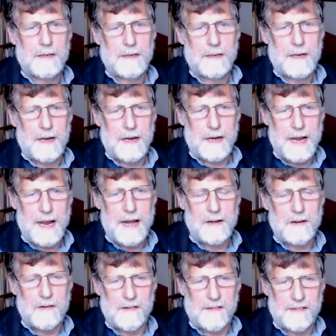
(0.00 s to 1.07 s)
again,
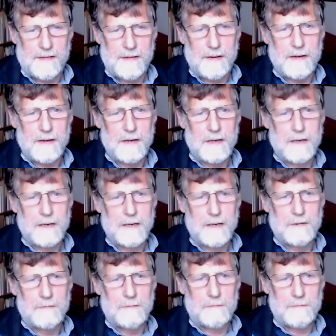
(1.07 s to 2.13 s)
consider
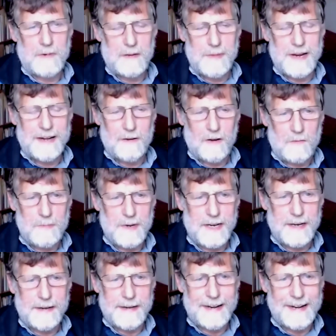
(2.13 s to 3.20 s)
we may not be
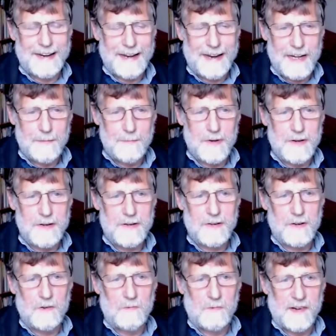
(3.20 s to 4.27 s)
in alignment
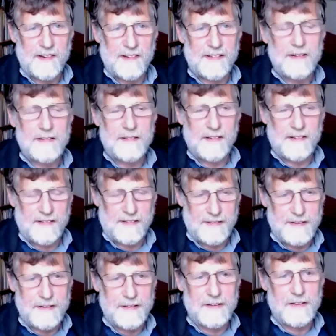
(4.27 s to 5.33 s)
with
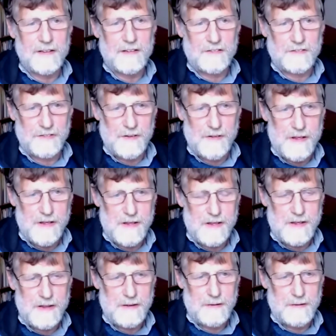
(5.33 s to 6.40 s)
discerned truth.
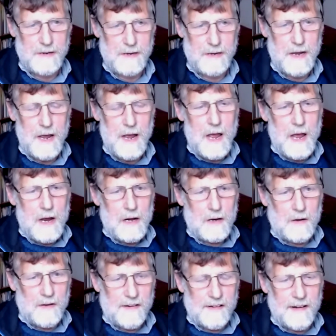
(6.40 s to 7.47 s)

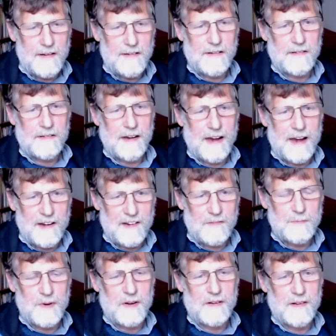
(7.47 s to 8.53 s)
Consensus
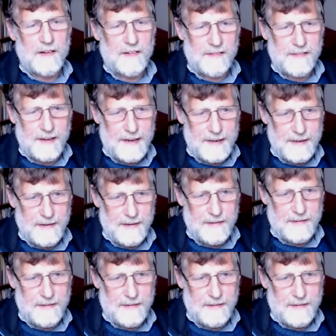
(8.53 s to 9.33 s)
expert science